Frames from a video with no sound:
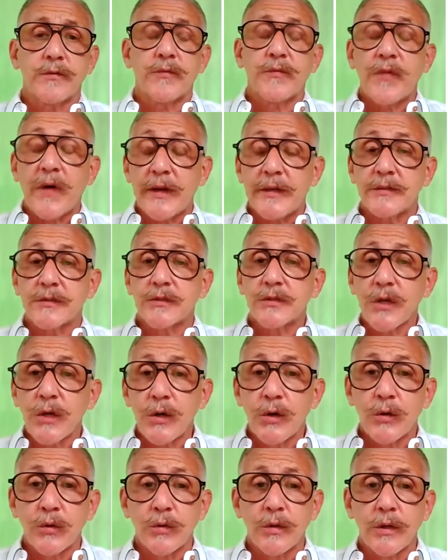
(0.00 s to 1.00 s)
fight
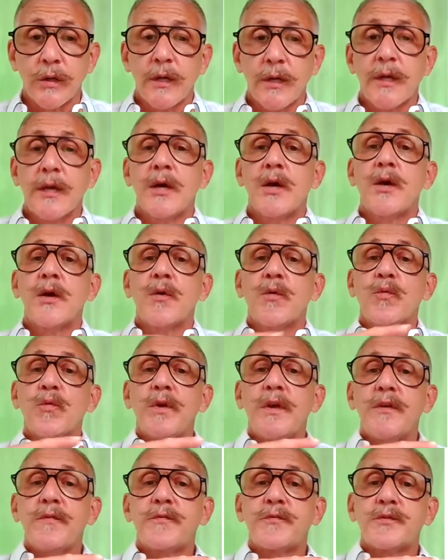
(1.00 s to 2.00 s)
zone,
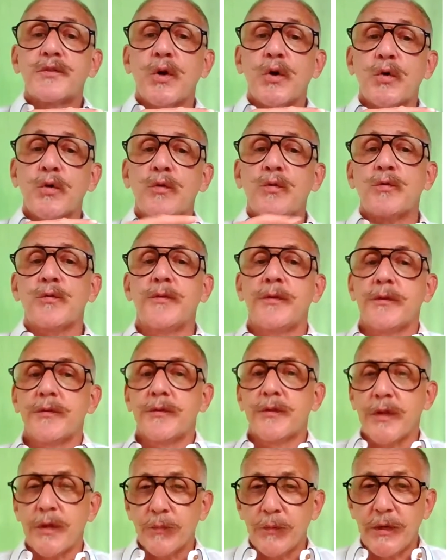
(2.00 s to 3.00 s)
we've told
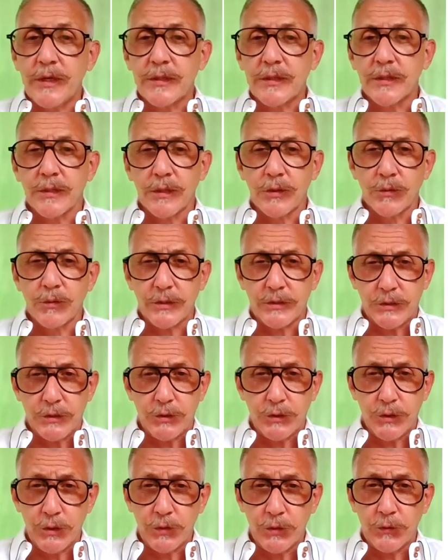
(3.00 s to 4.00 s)
the amygdala what to
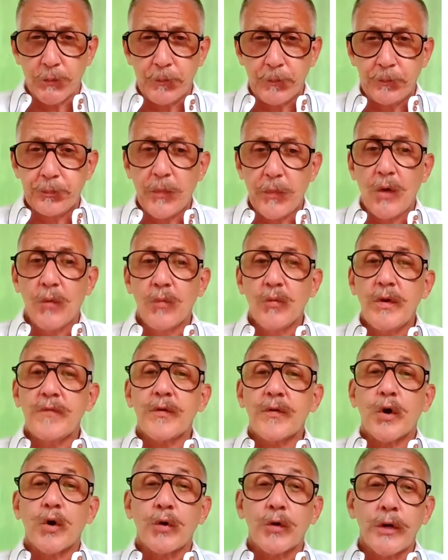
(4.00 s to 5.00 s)
do. We've
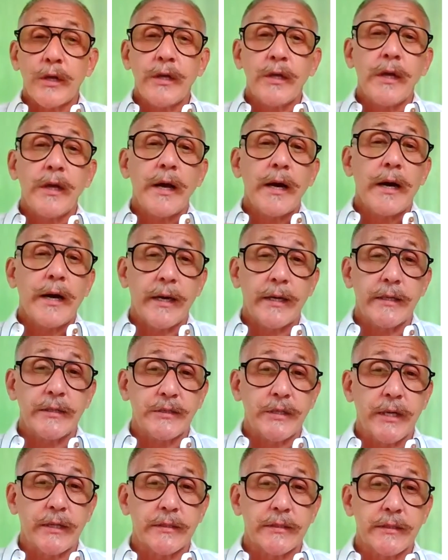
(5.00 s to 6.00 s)
already
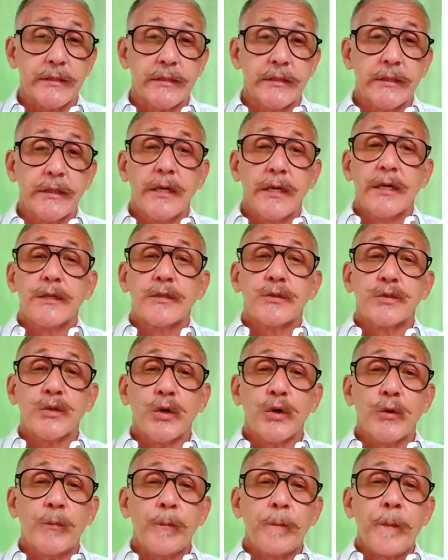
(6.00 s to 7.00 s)
hijacked it.
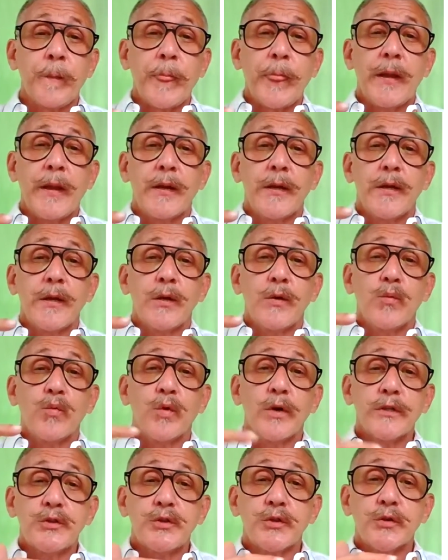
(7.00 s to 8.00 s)
So
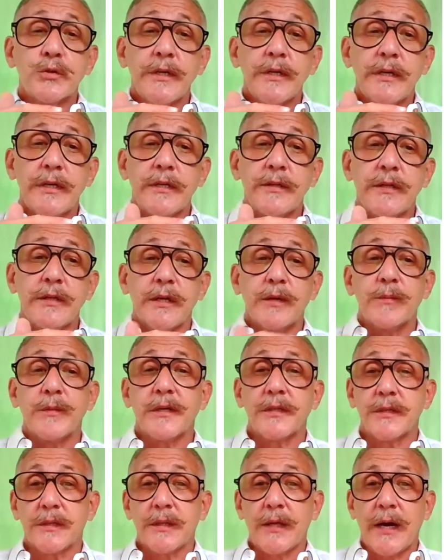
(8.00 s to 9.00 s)
once you're in the
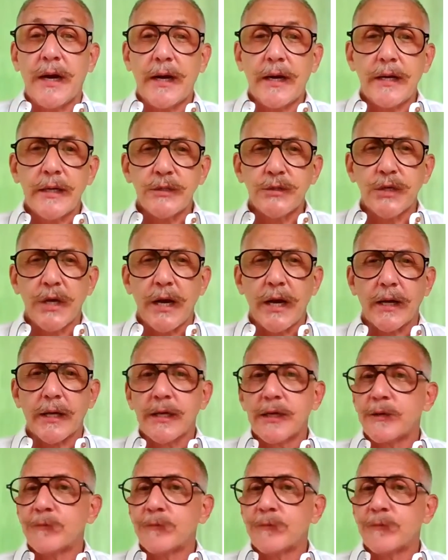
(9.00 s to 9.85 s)
amygdala hijack,